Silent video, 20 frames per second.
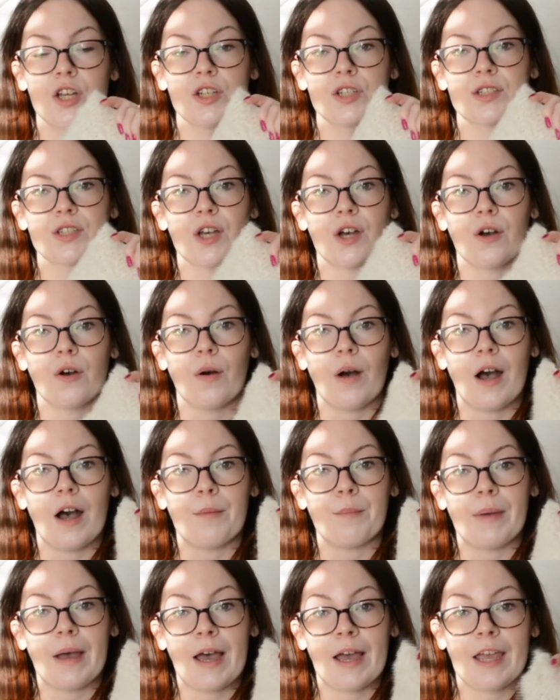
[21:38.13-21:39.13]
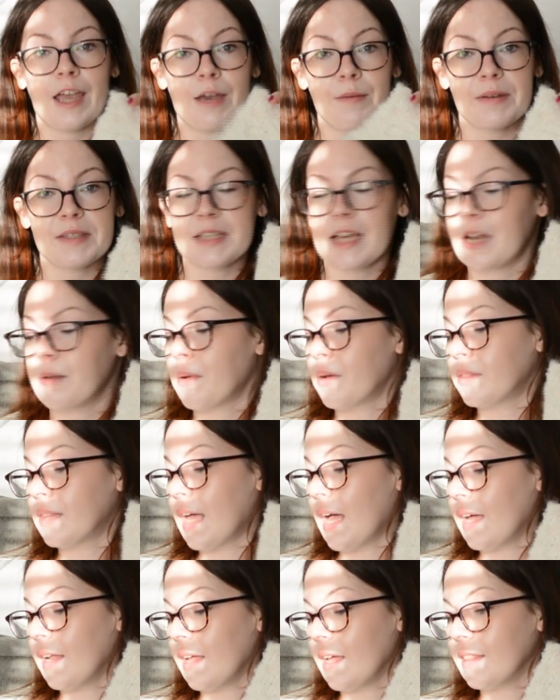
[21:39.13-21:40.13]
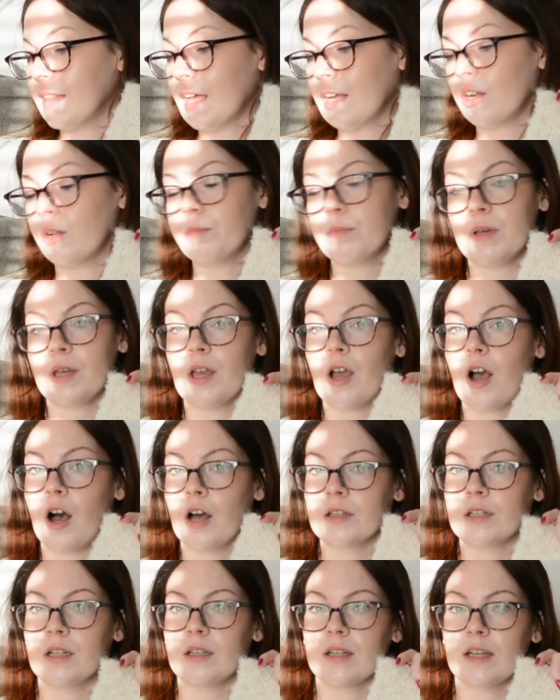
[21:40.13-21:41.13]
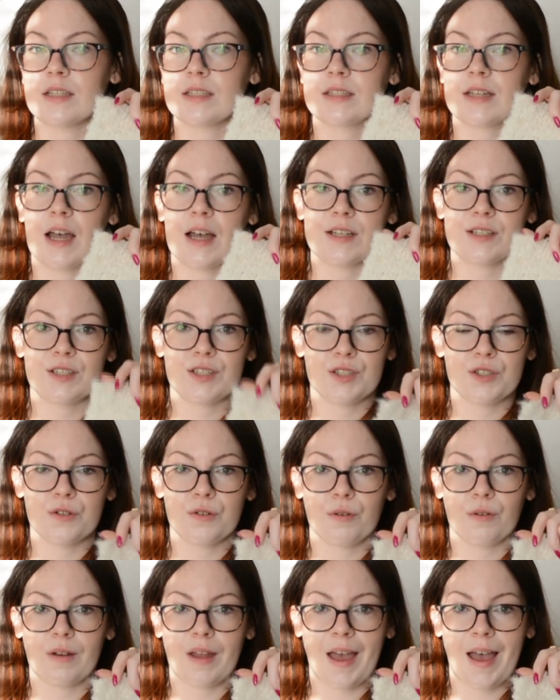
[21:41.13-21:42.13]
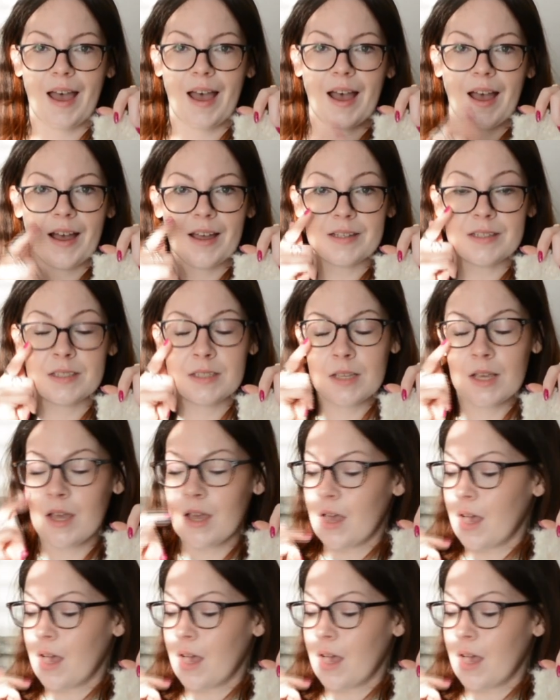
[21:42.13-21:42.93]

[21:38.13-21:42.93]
So I am excited about that, and that'll be on the list as soon as